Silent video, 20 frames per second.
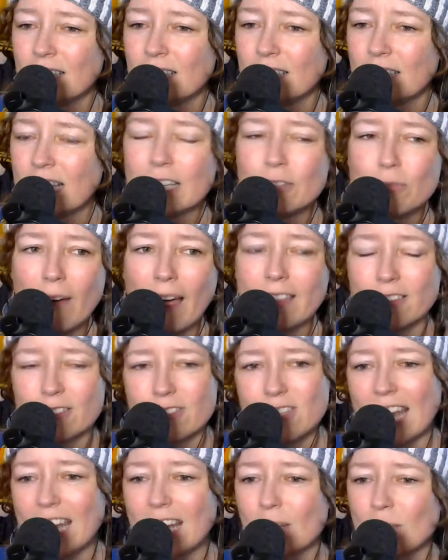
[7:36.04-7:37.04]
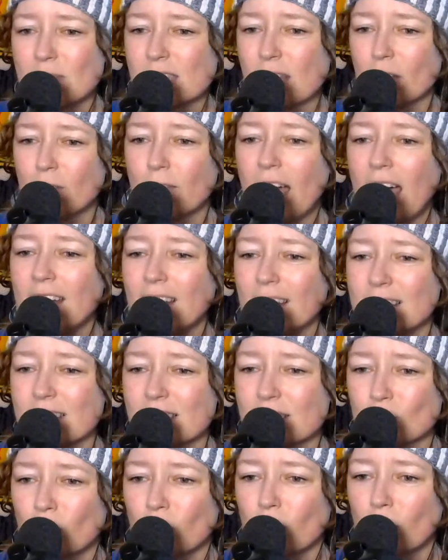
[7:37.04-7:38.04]
He'd rather take himself out of
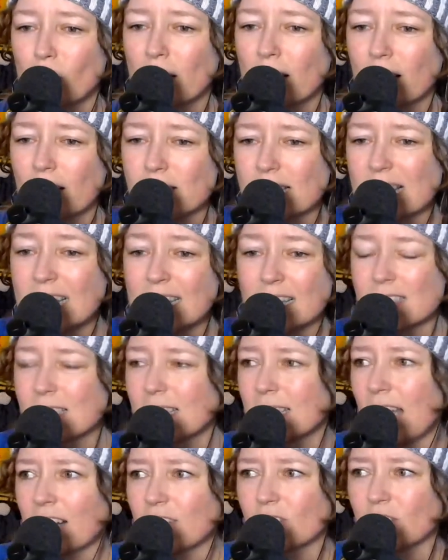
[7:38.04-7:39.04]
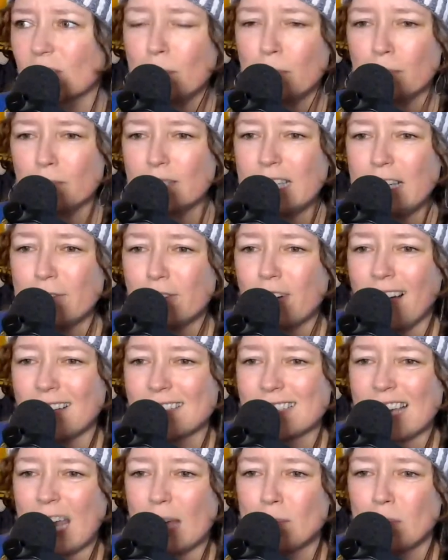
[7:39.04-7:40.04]
this world because he doesn't actually believe
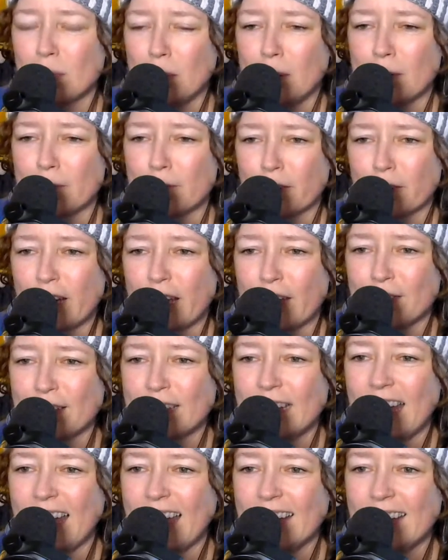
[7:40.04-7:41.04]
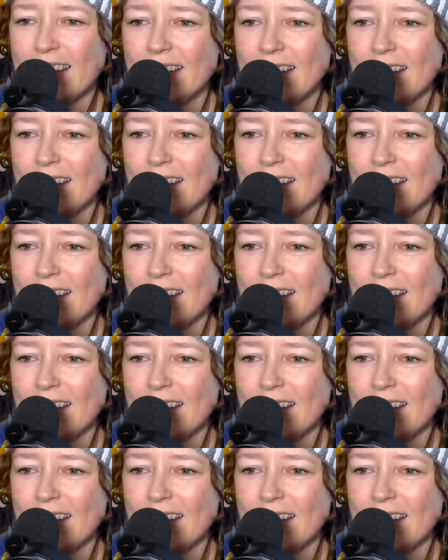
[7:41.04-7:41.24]
God's capable of forgiving that.